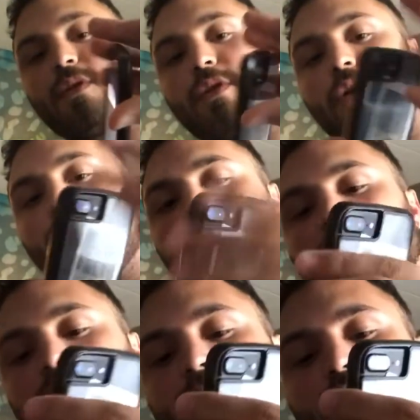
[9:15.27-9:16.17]
nope,
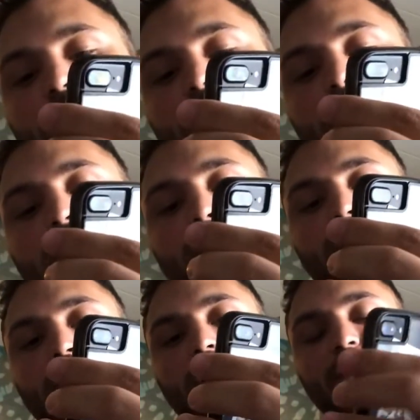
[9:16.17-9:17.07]
it's trying to make me
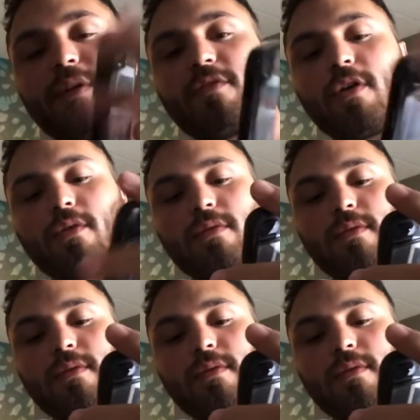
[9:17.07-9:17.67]
turn off my phone.